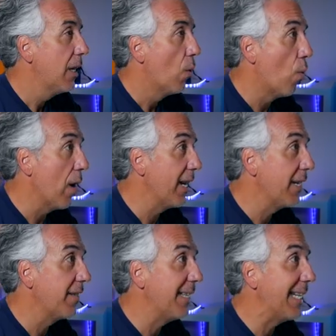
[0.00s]
one
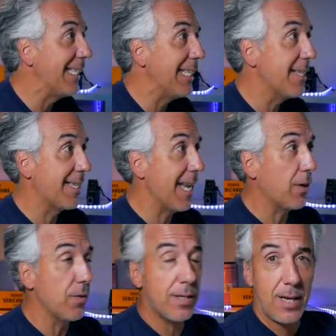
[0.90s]
hundred nineteen
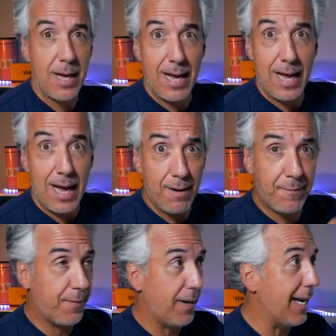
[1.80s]
seconds,
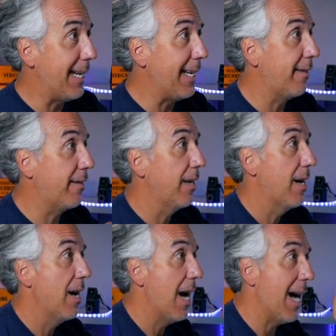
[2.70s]
f eight,
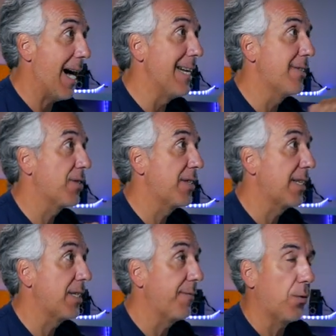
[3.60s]
I S O
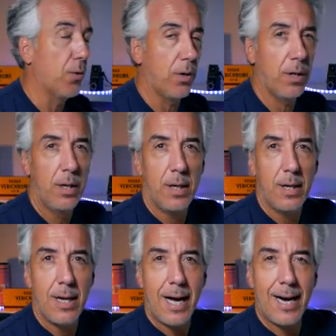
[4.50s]
sixty-four.
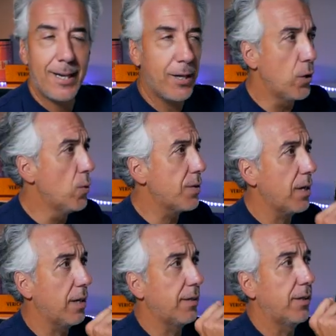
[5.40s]
I used
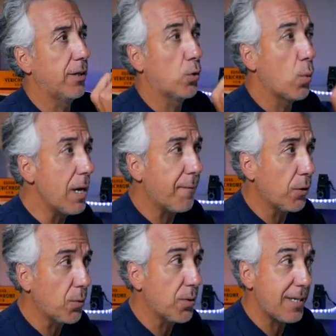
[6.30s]
the
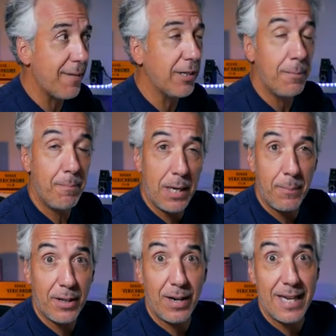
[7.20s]
twenty-four to seventy
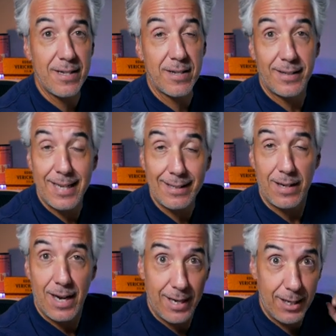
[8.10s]
millimeter lens that
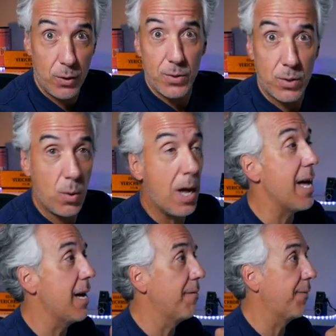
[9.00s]
I used to
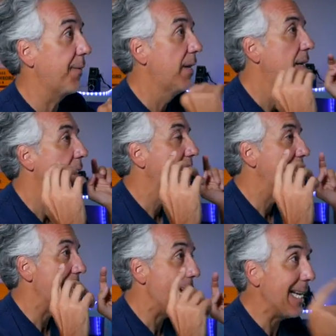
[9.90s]
have
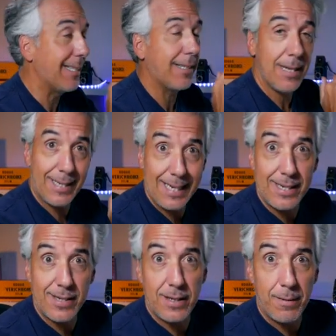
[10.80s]
at
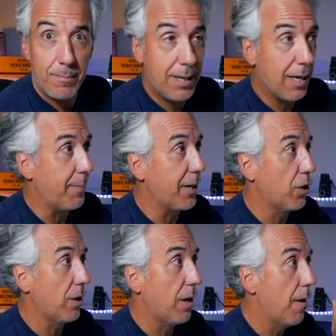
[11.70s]
sixty
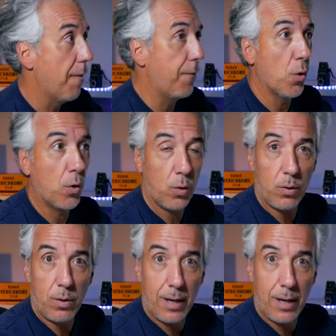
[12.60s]
millimeter focal